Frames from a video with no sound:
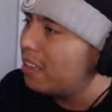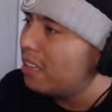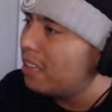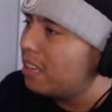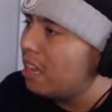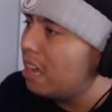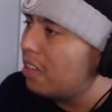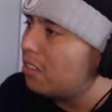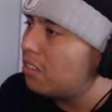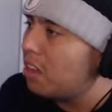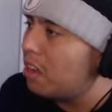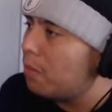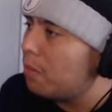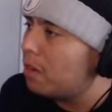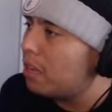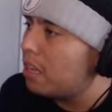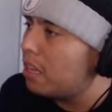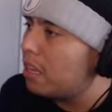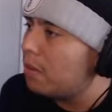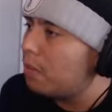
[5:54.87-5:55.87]
I'll tell
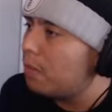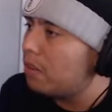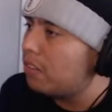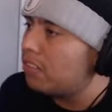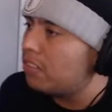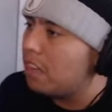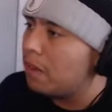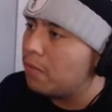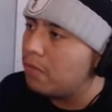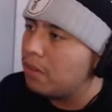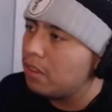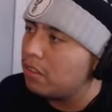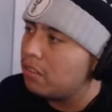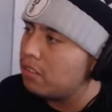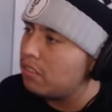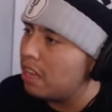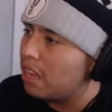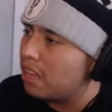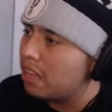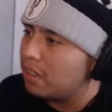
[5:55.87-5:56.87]
you, the MP7
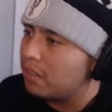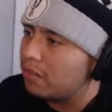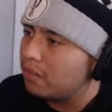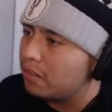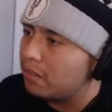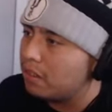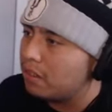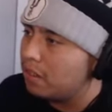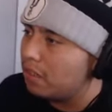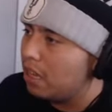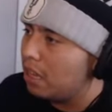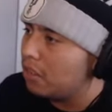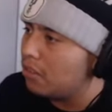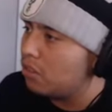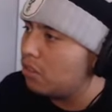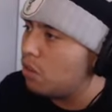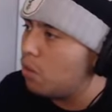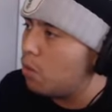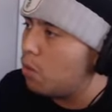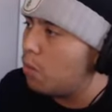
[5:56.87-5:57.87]
is like,
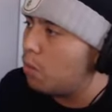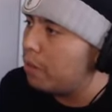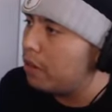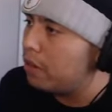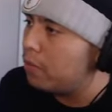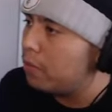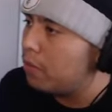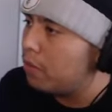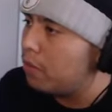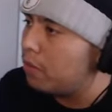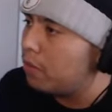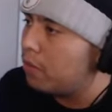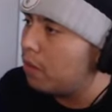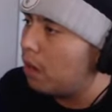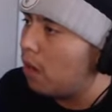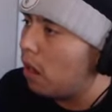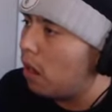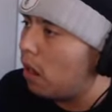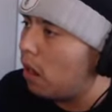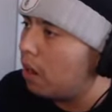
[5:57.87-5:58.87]
it's so OP, bro.
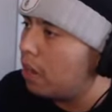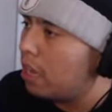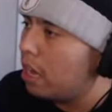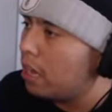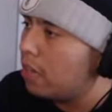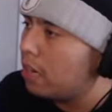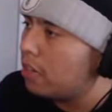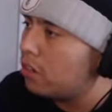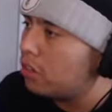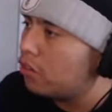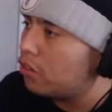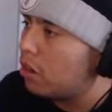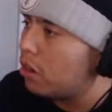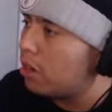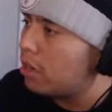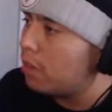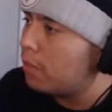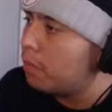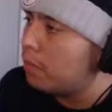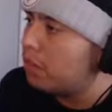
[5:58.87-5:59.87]
Y'all need to try
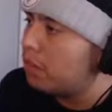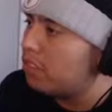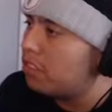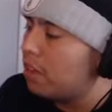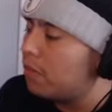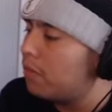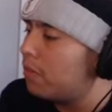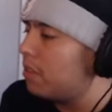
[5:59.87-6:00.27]
the MP7.